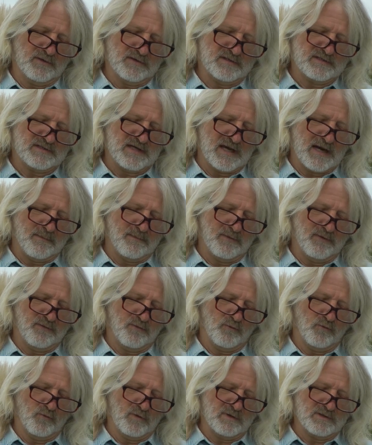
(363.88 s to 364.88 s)
the
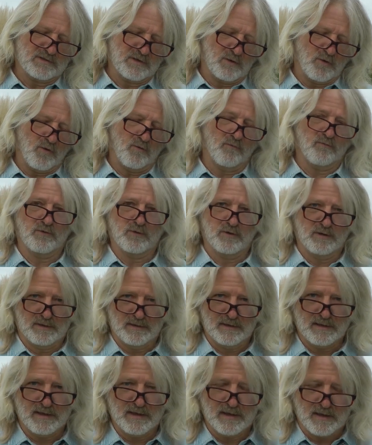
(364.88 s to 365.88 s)
Sabbath was over.
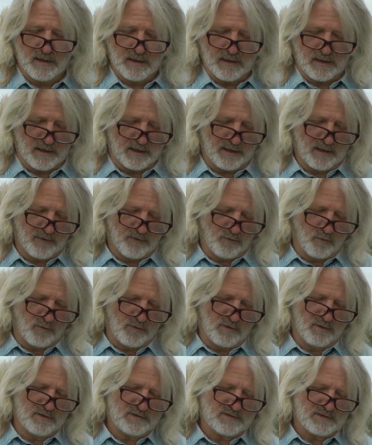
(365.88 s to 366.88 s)
In other
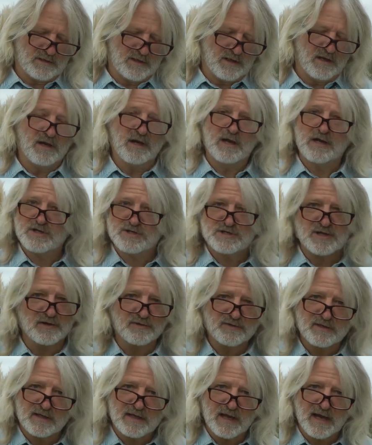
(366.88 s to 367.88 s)
words, he
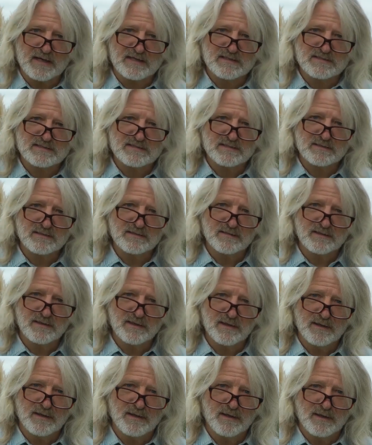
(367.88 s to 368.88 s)
shut the gates.
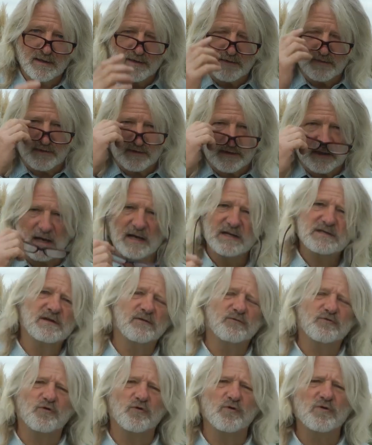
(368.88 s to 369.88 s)
The gates
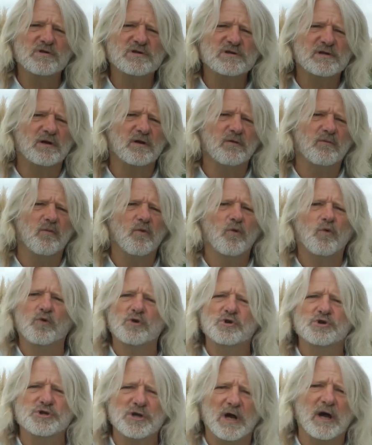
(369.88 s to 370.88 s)
of Jerusalem
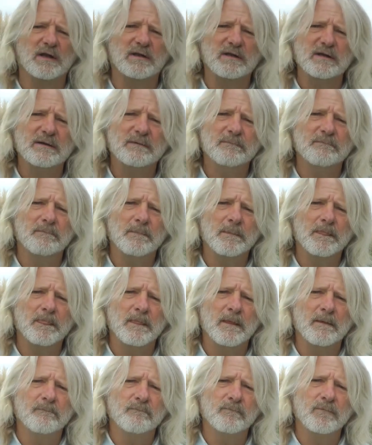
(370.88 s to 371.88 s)
were shut.
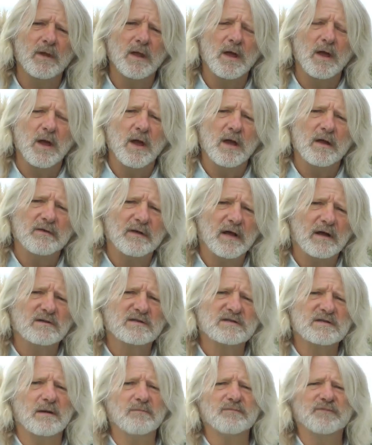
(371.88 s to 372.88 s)
Now,
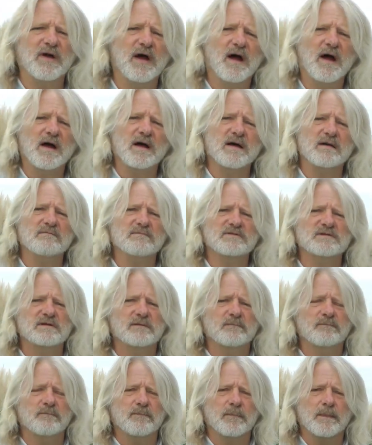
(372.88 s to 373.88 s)
sometimes